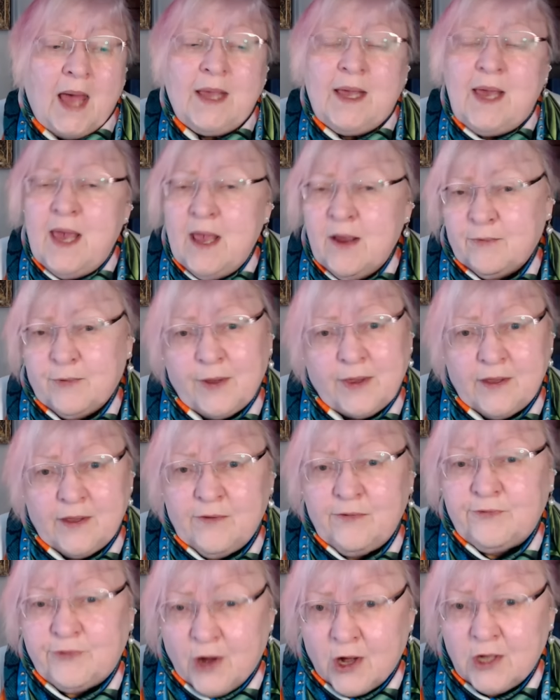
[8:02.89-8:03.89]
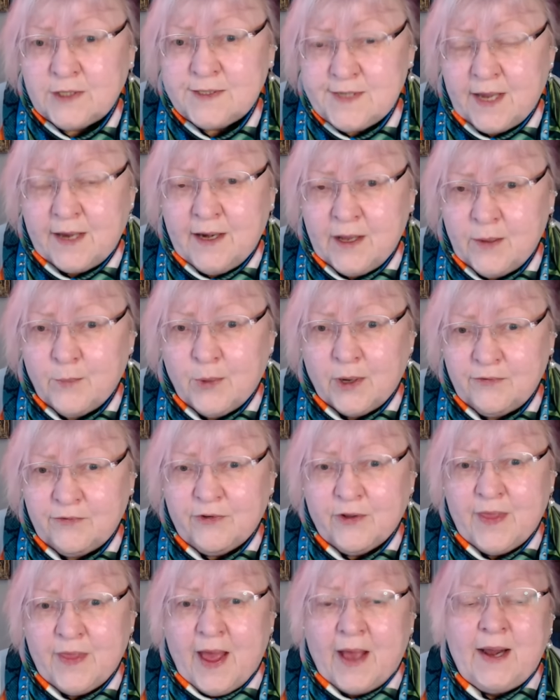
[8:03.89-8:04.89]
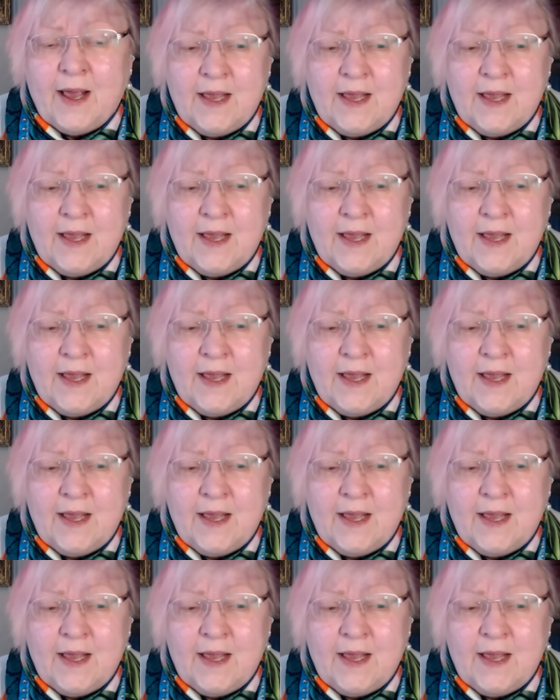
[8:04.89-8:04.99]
I can't really fault anyone for that.